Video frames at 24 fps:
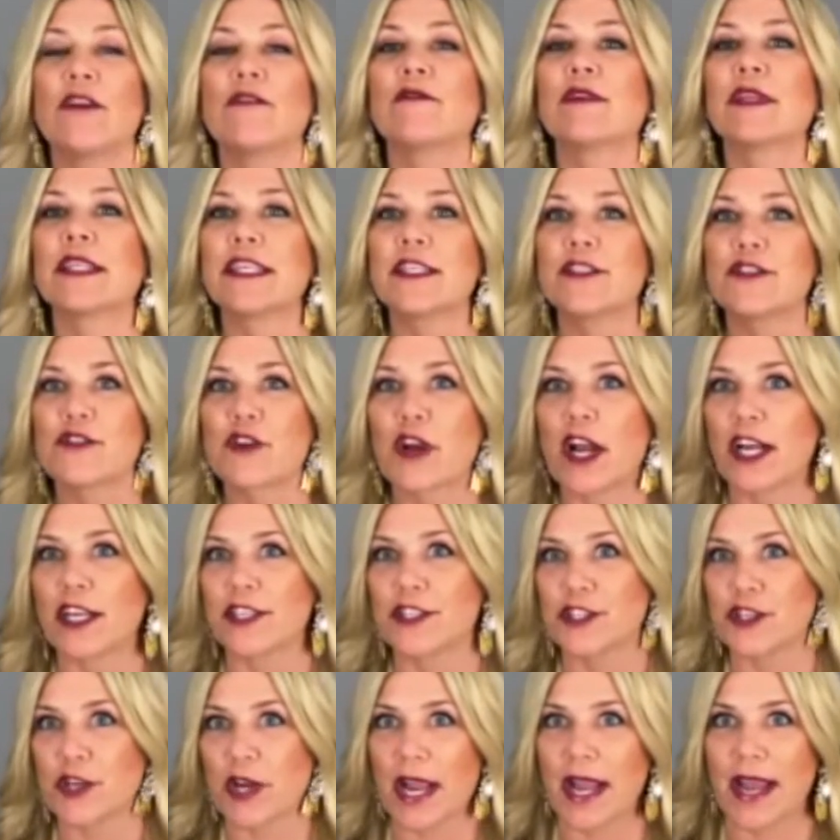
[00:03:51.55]
really
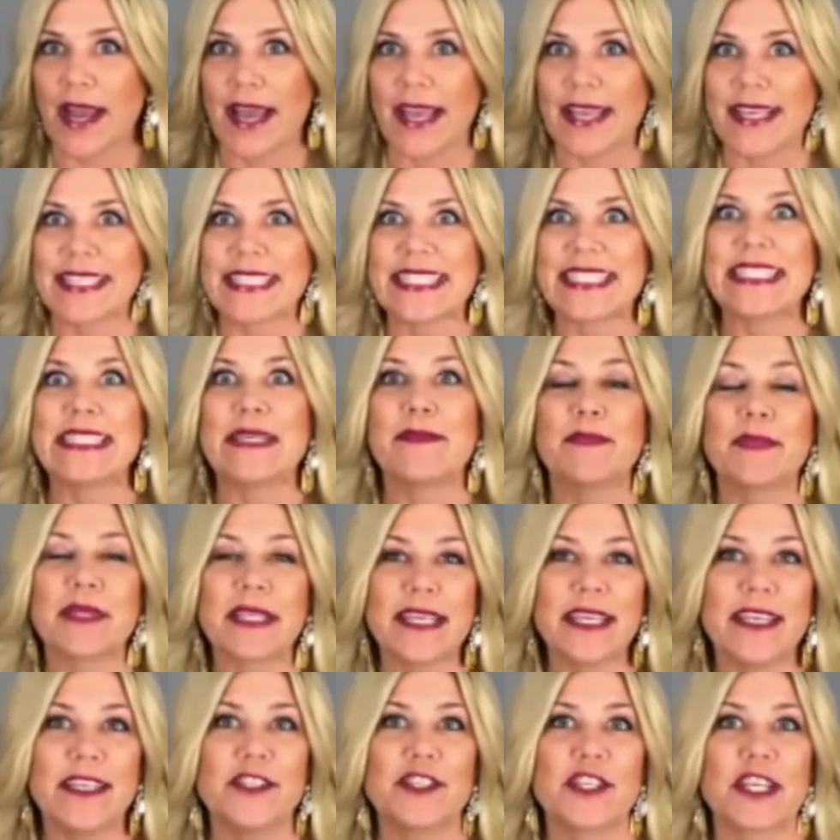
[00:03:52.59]
draws your eye
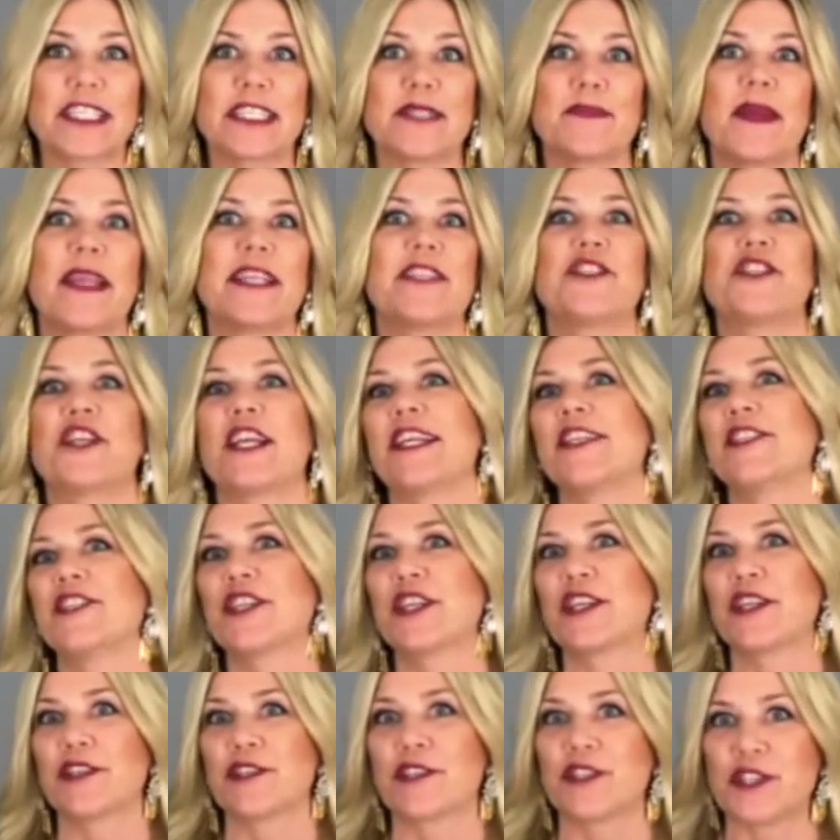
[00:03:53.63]
simply just by
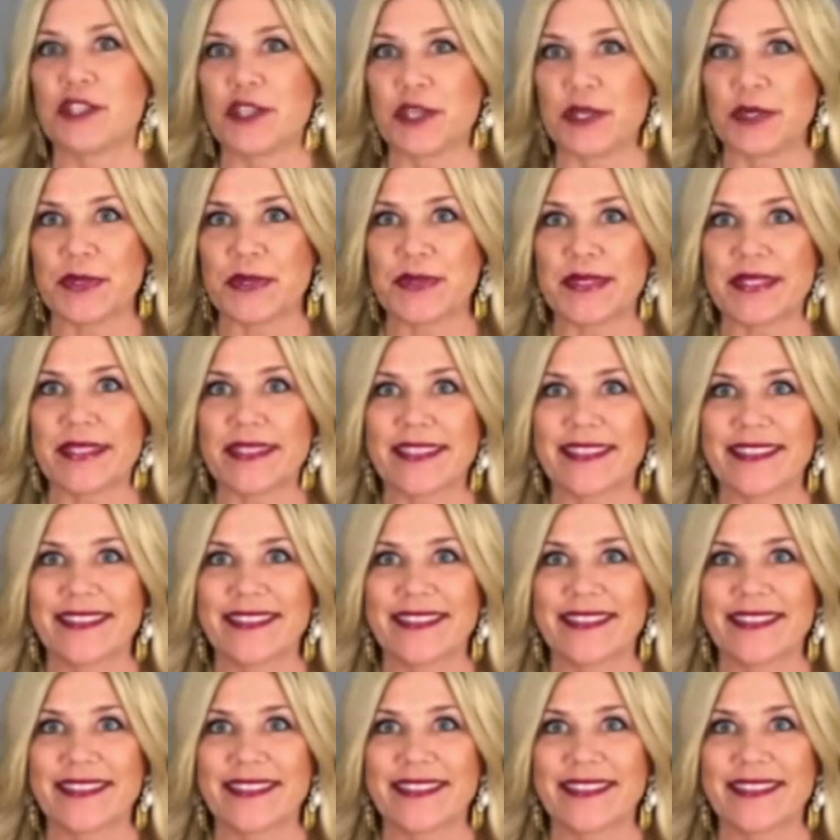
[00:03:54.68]
changing your shoes.